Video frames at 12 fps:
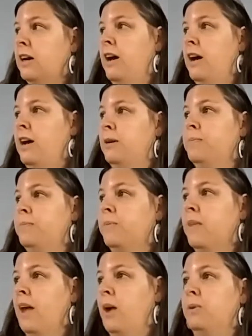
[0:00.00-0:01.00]

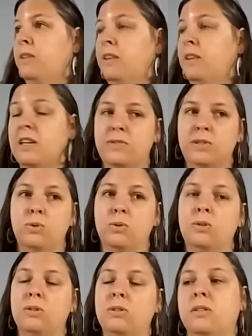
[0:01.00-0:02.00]
I would leave
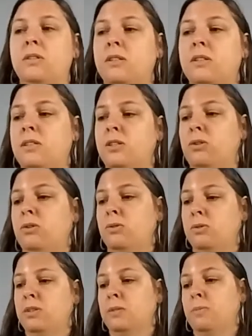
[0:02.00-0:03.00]
school
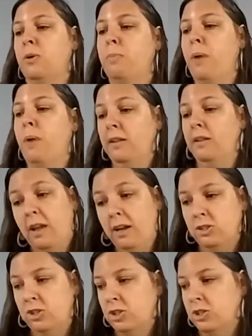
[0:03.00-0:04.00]
to smoke pot at
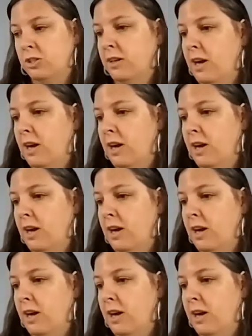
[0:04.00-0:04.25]
lunch.